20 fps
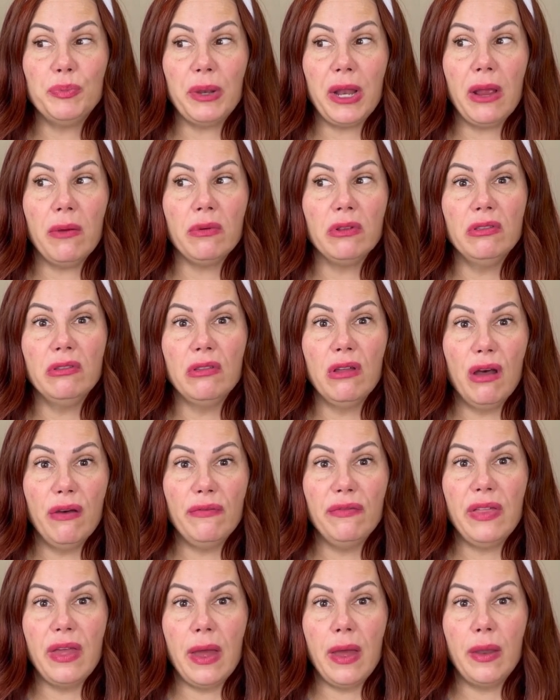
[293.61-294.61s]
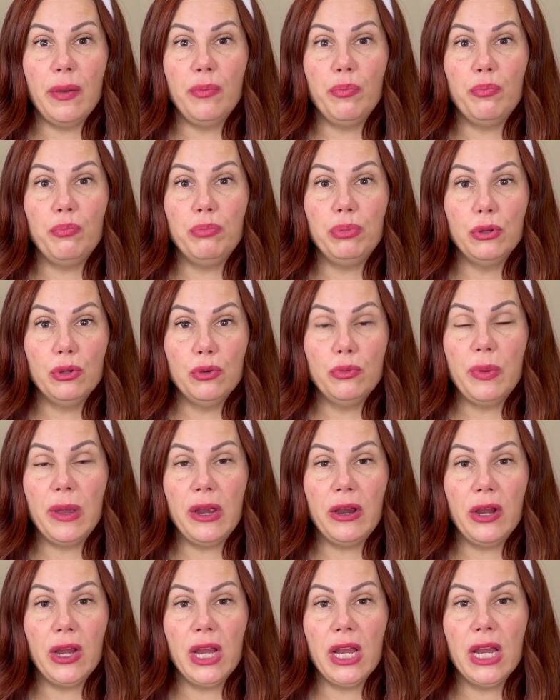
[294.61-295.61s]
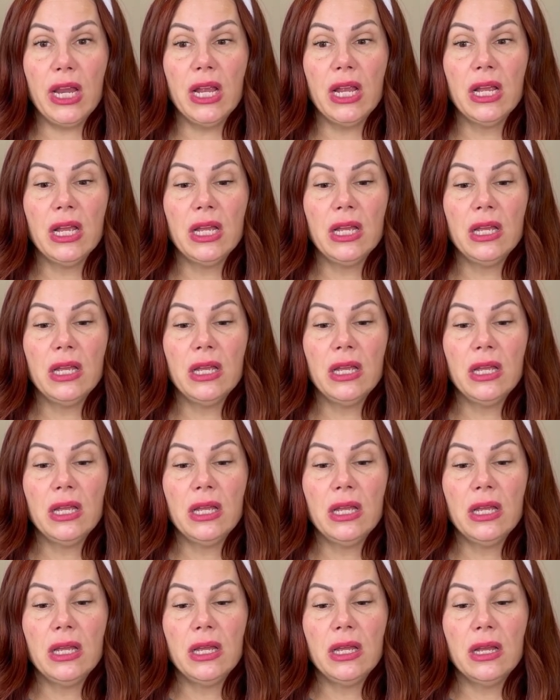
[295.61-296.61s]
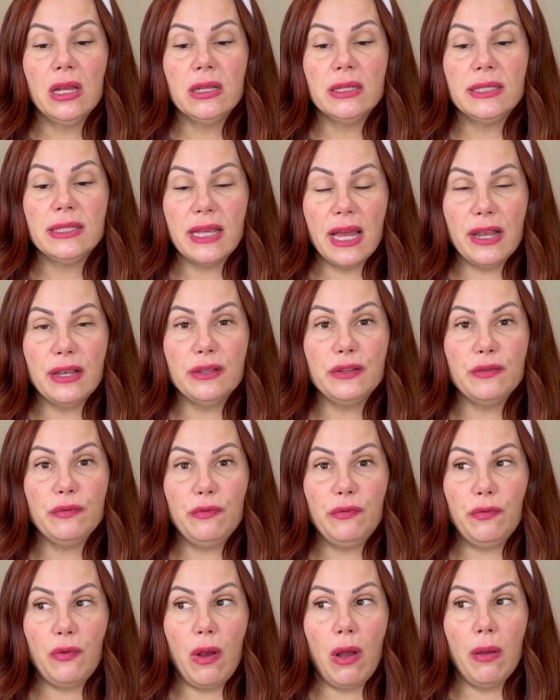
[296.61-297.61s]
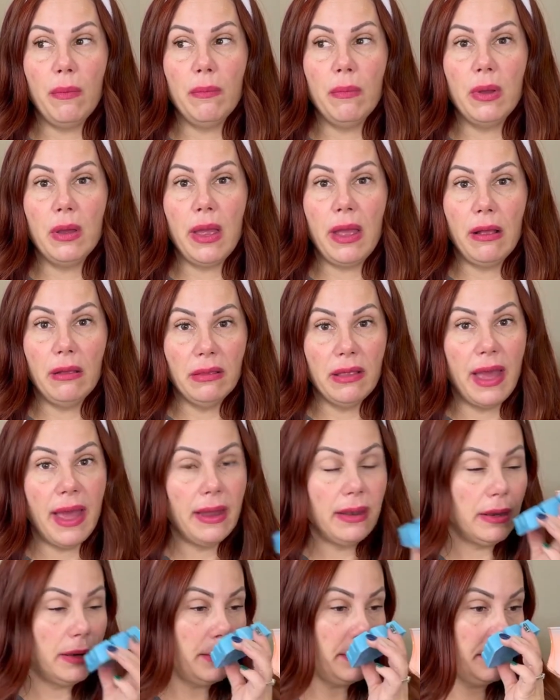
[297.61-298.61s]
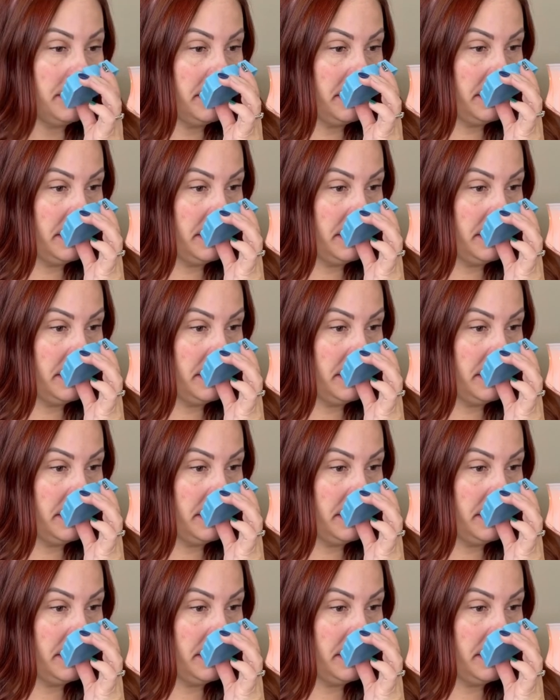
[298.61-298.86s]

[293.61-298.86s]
But I would love that blueberry scent from Aladdin.